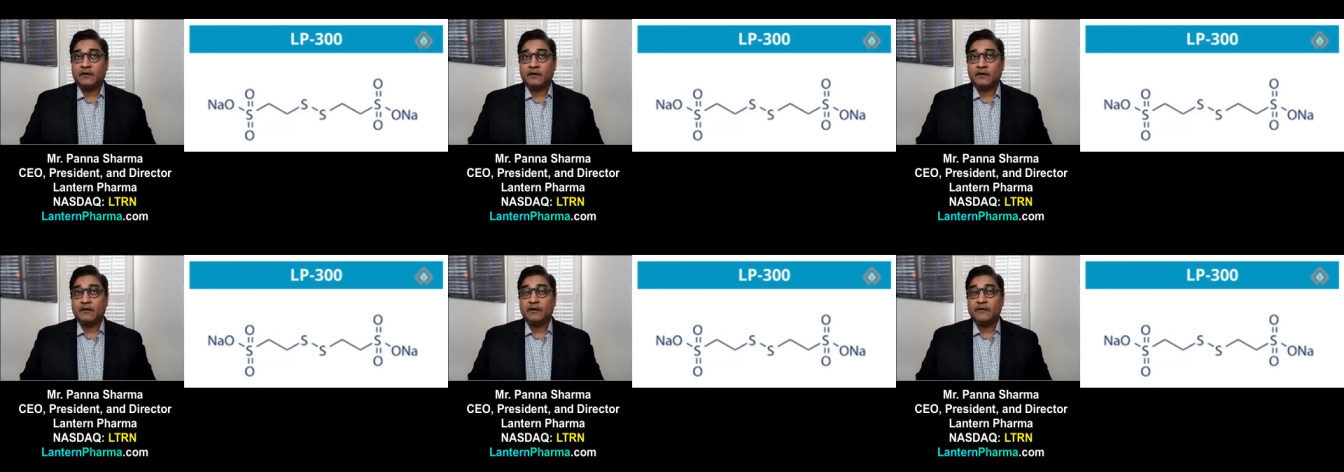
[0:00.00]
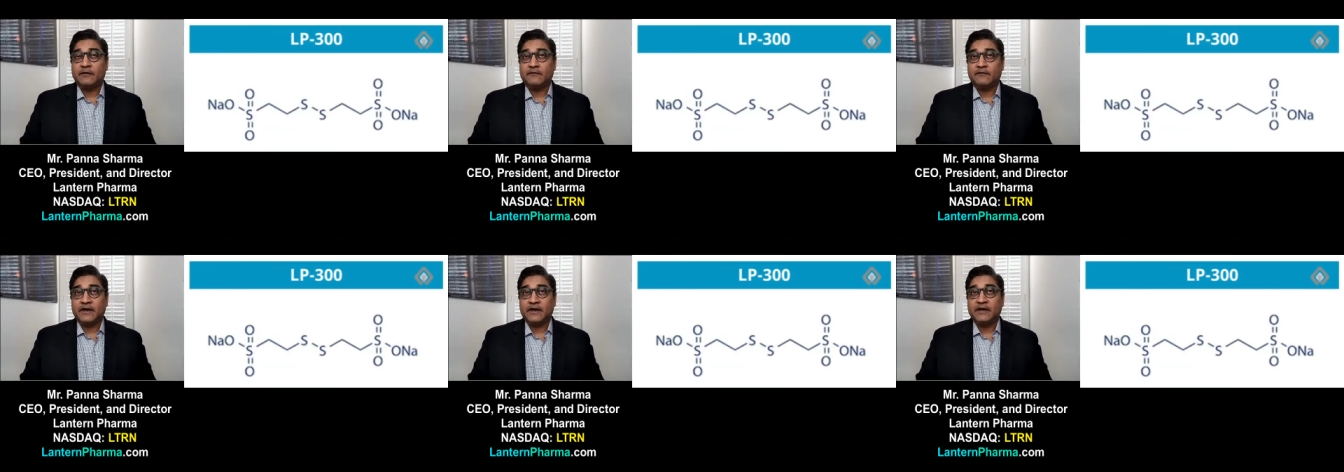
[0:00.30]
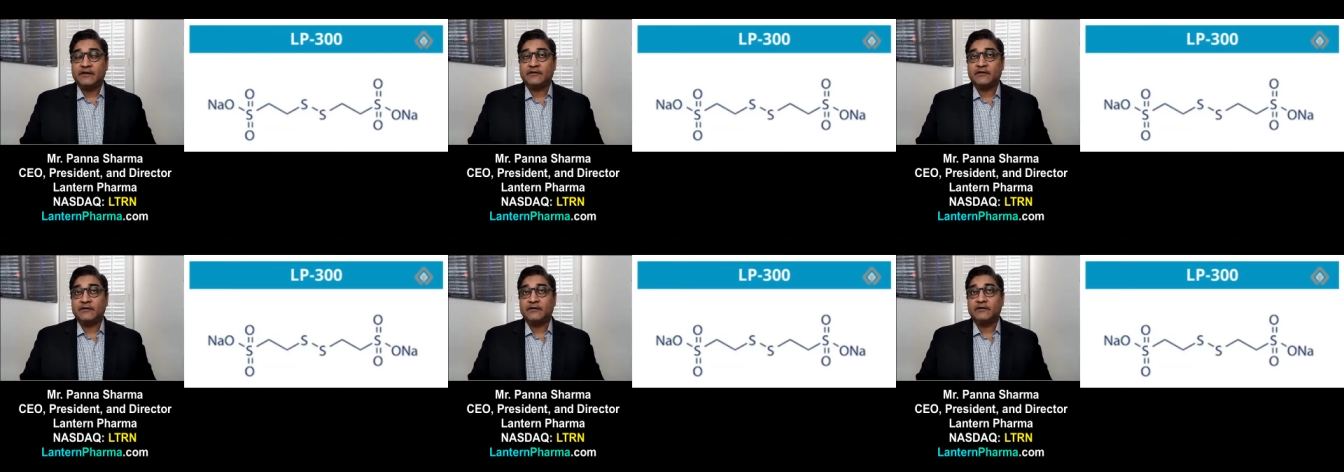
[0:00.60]
early
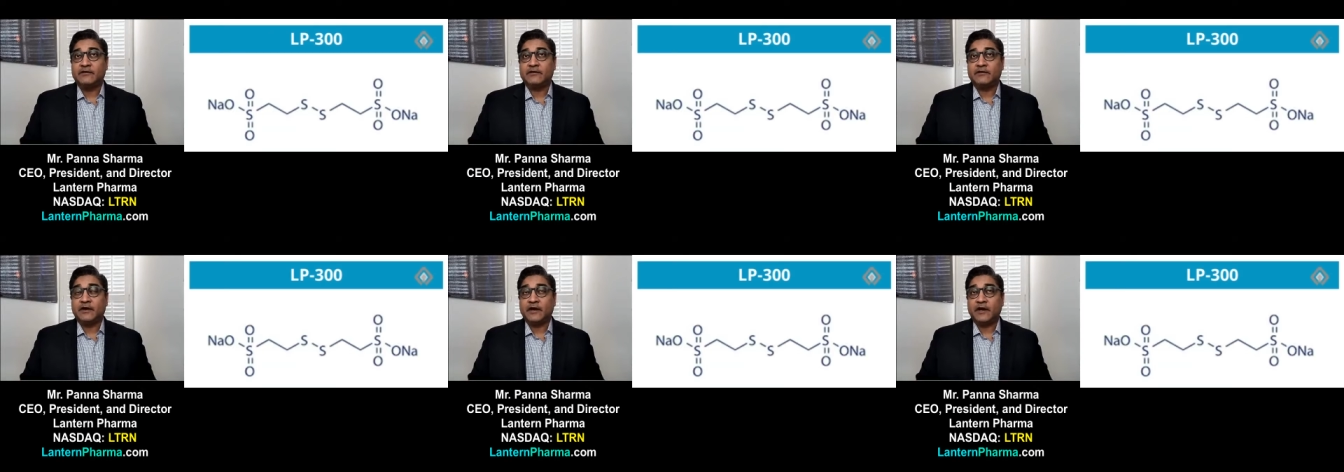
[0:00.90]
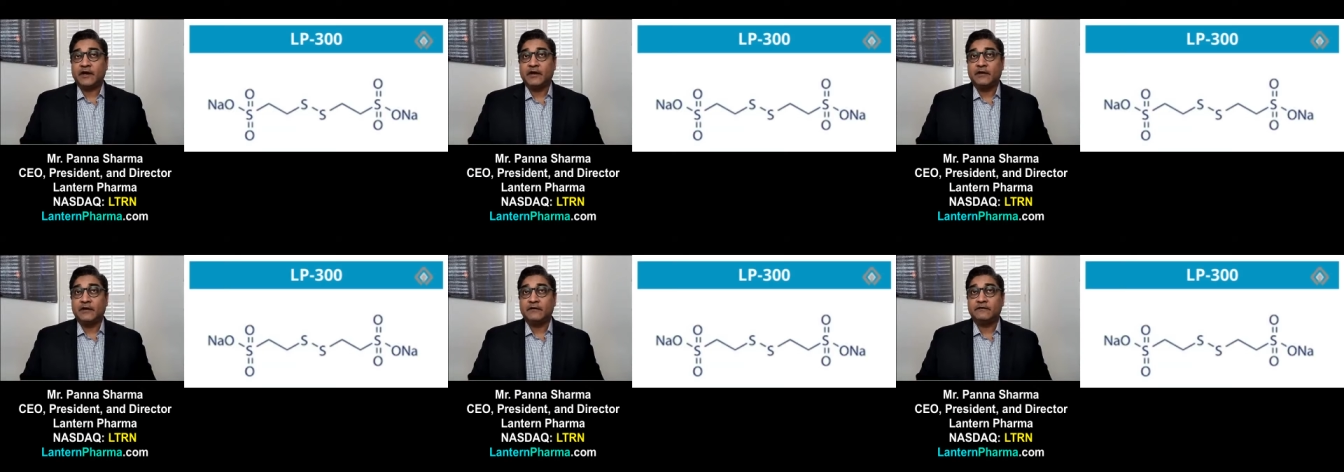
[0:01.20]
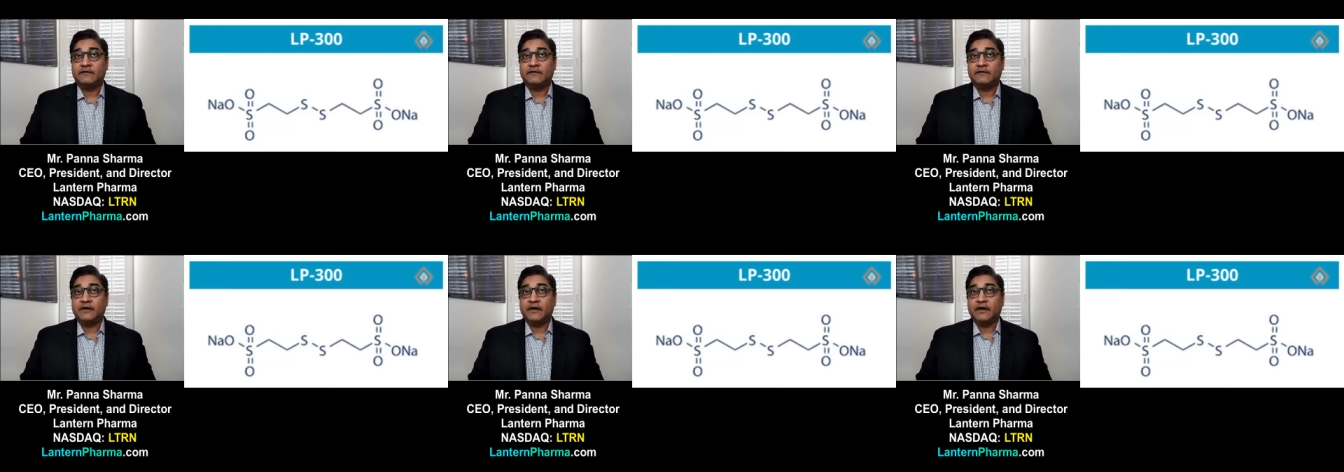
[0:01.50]
phases
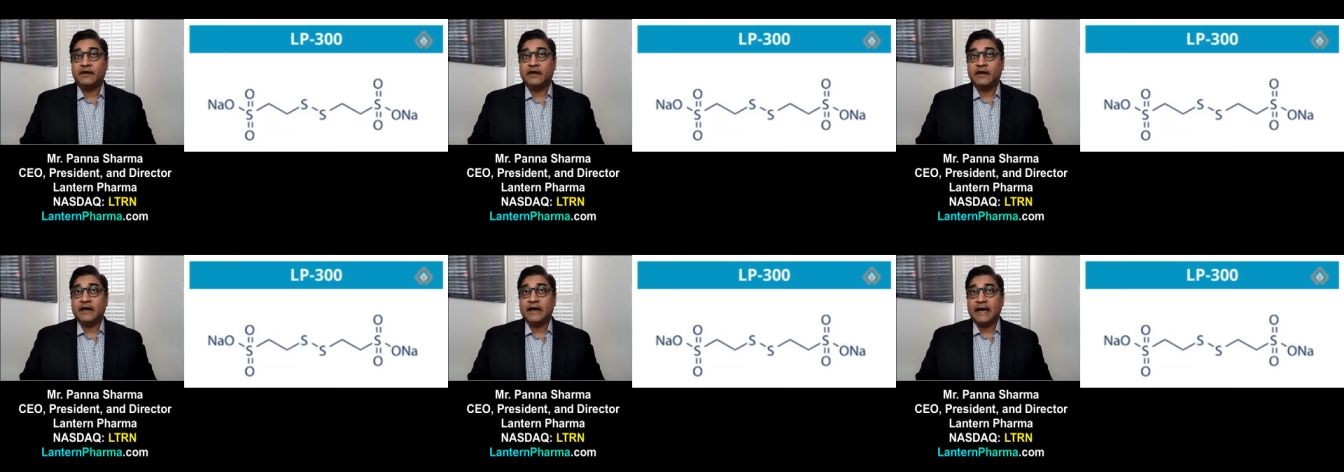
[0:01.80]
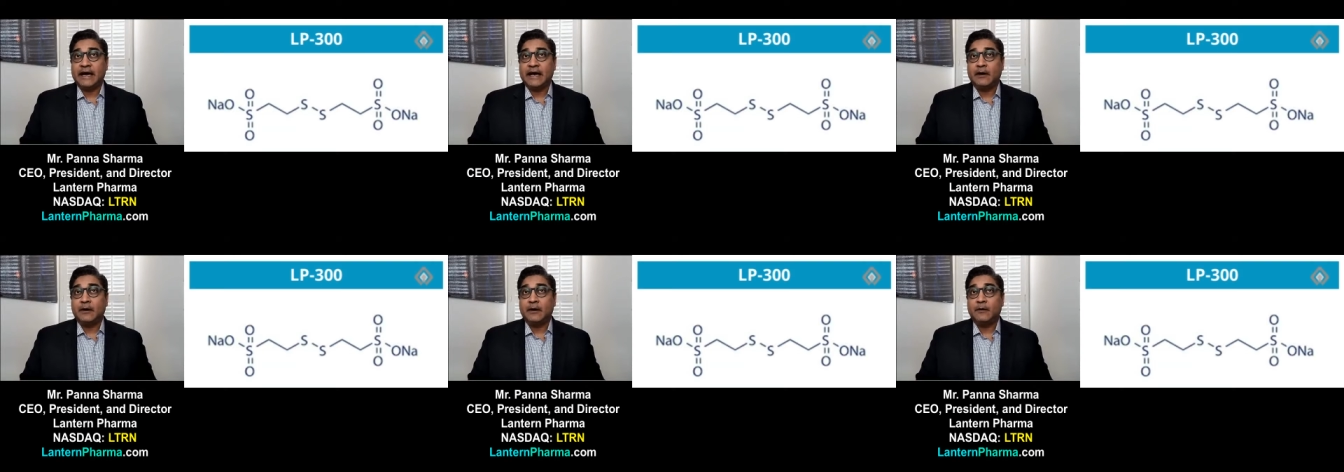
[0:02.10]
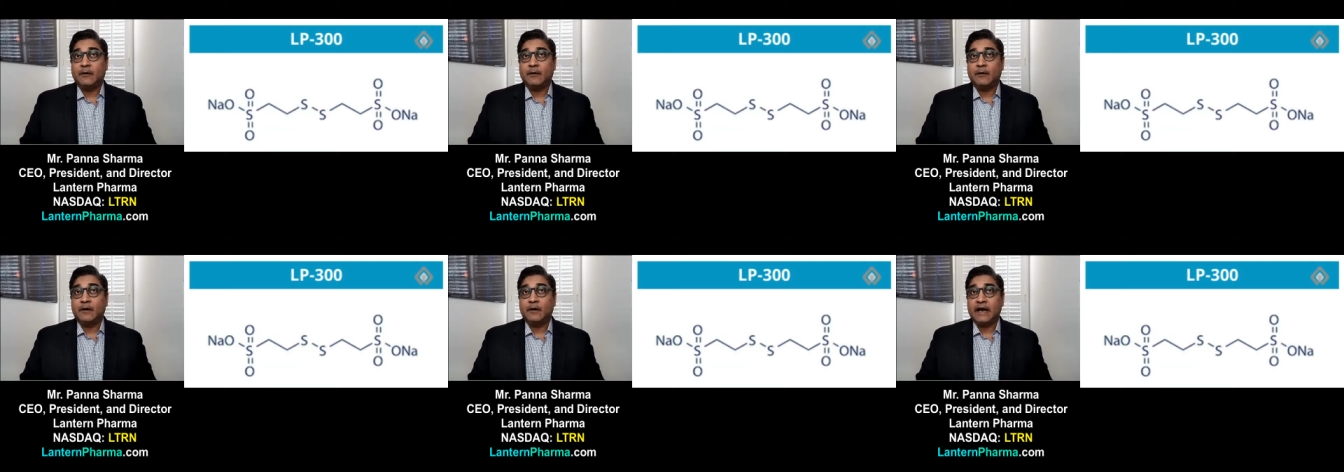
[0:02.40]
of
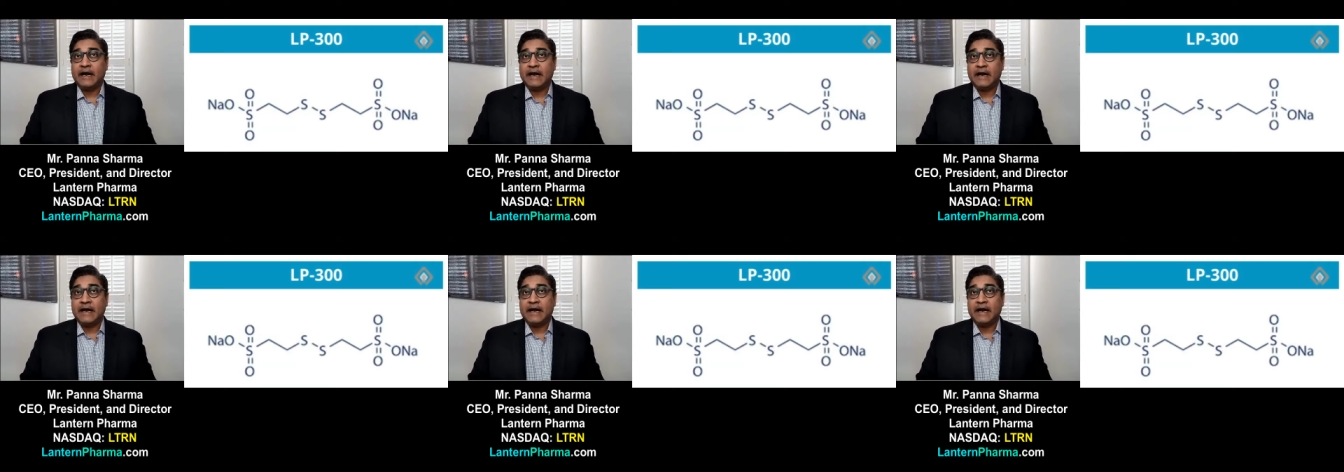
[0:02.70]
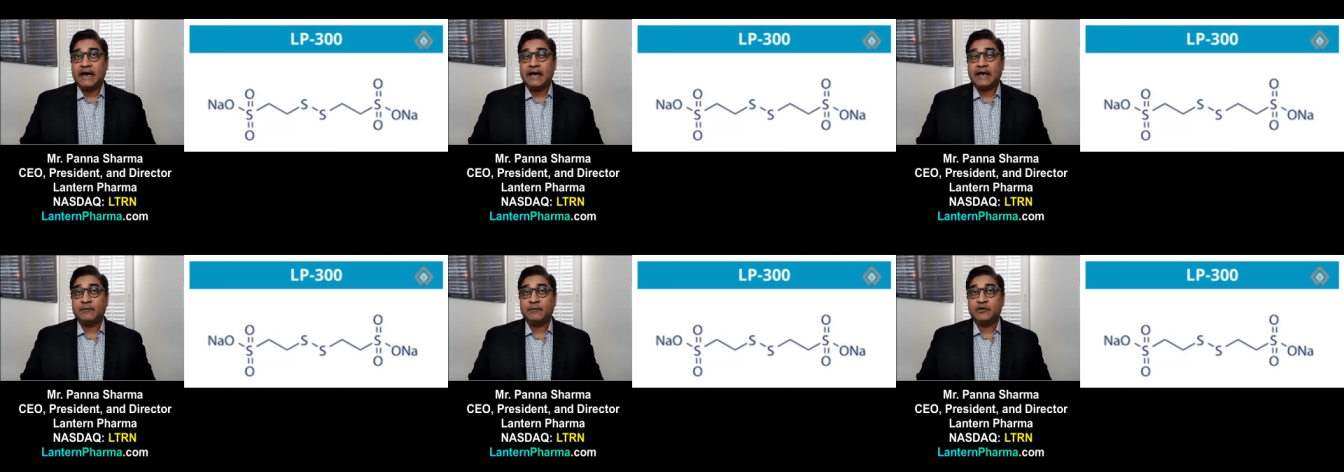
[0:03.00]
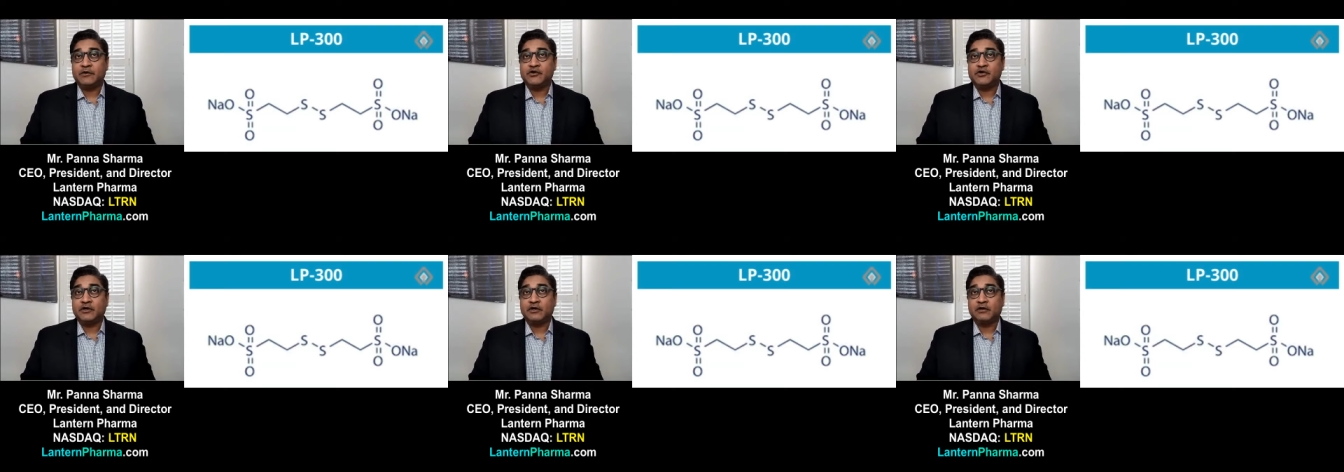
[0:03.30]
how AI and
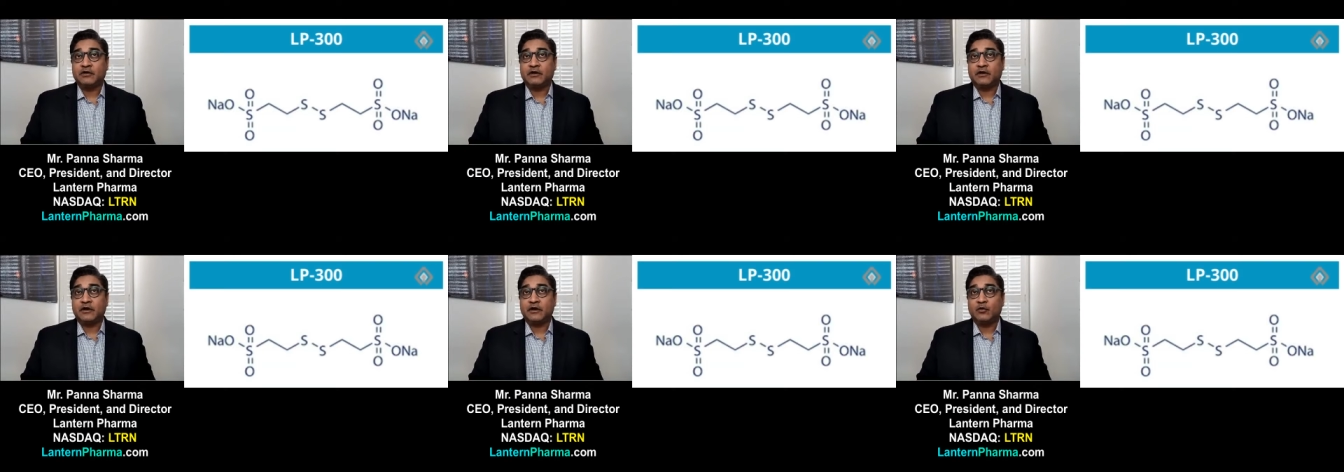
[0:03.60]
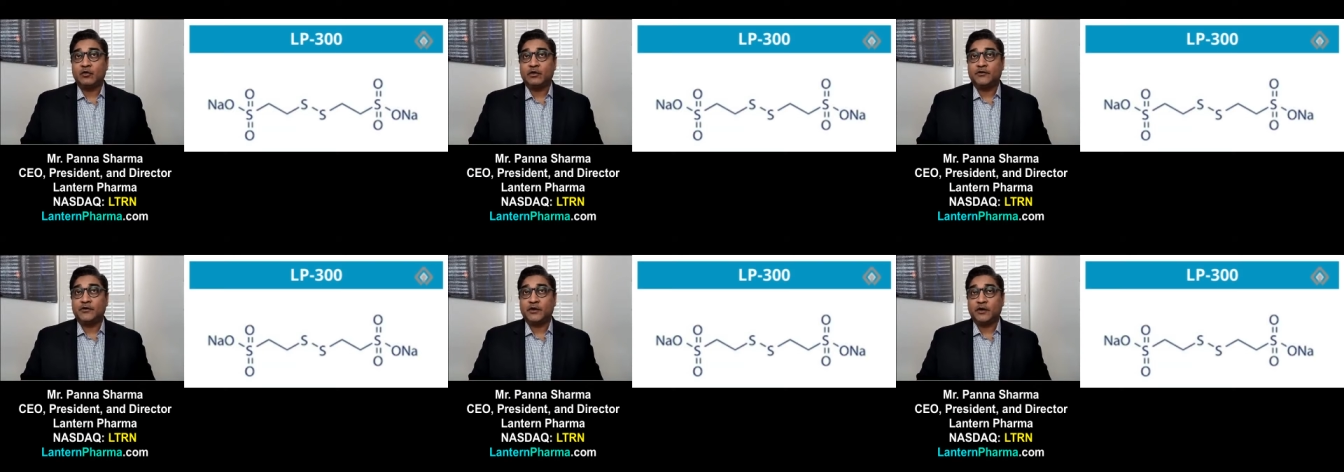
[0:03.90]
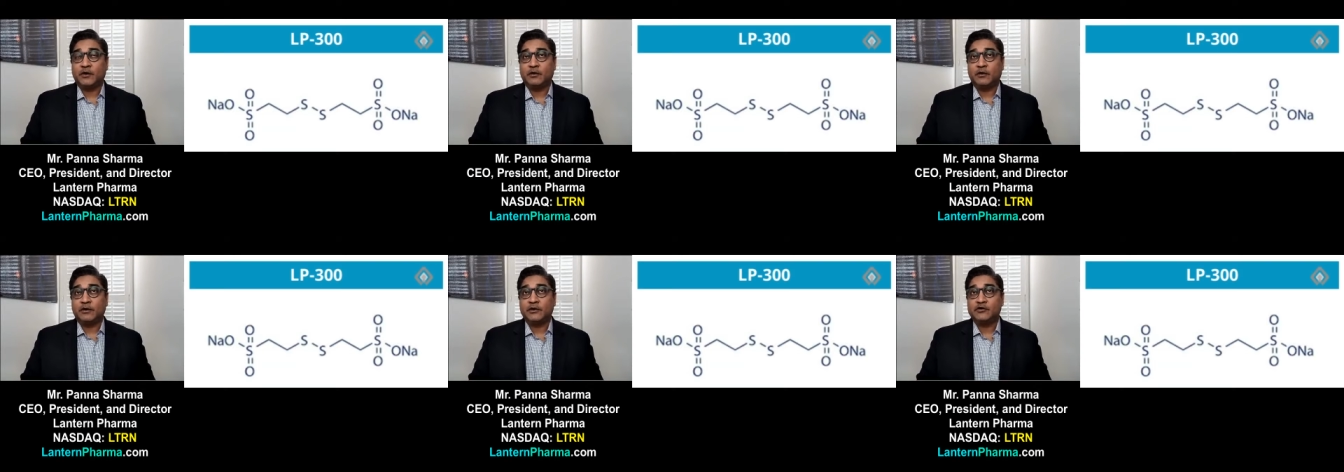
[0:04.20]
machine learning would
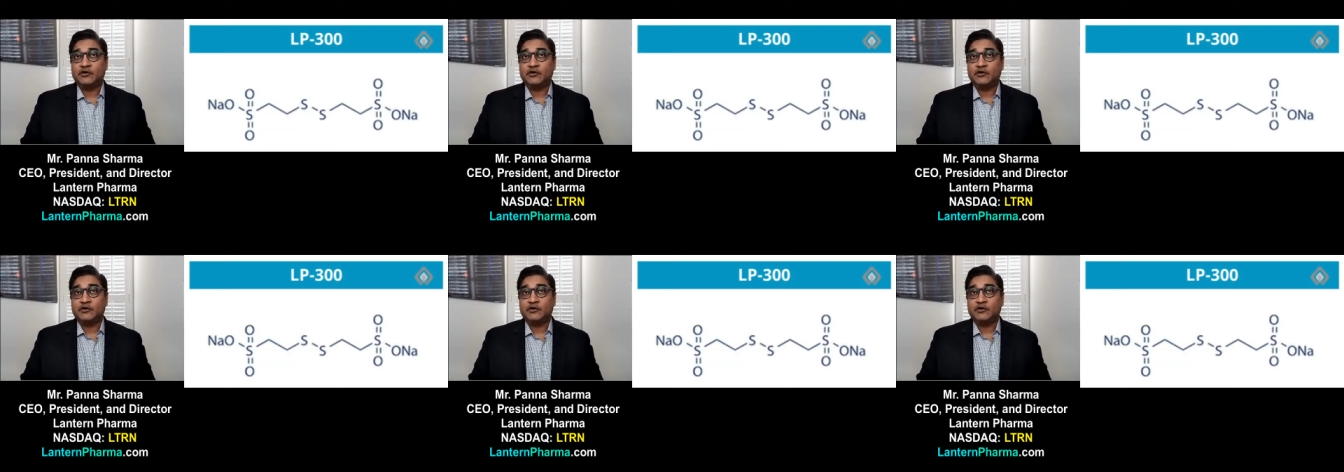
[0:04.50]
totally